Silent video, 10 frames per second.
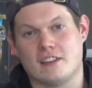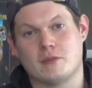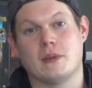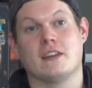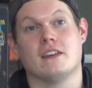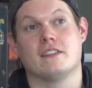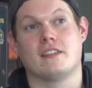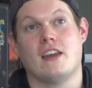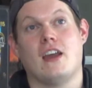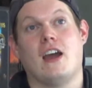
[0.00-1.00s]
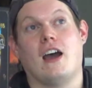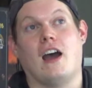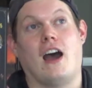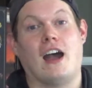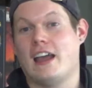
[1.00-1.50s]
is because
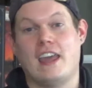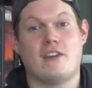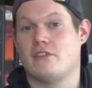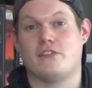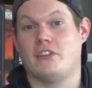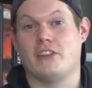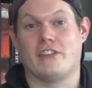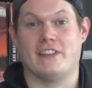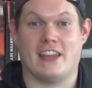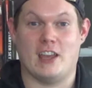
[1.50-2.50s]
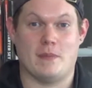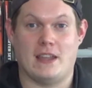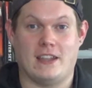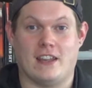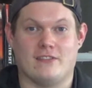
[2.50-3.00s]
I haven't fully written the
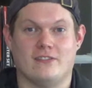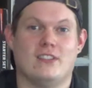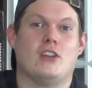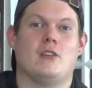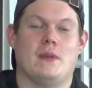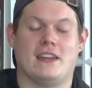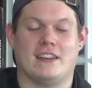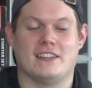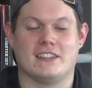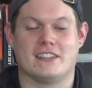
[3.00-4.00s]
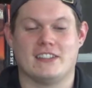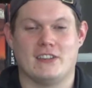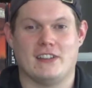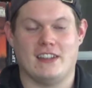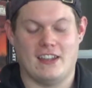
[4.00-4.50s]
campaign yet. Because,
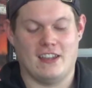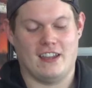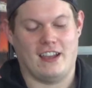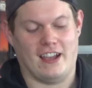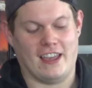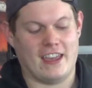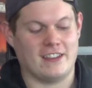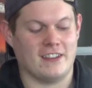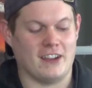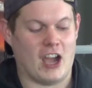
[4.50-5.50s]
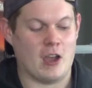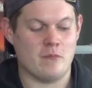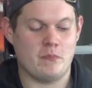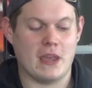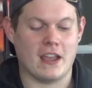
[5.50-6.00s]
again,
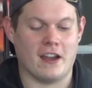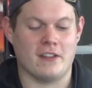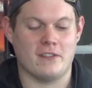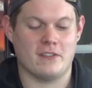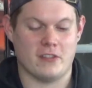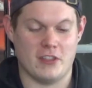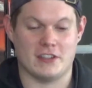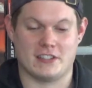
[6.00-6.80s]
I'm big on this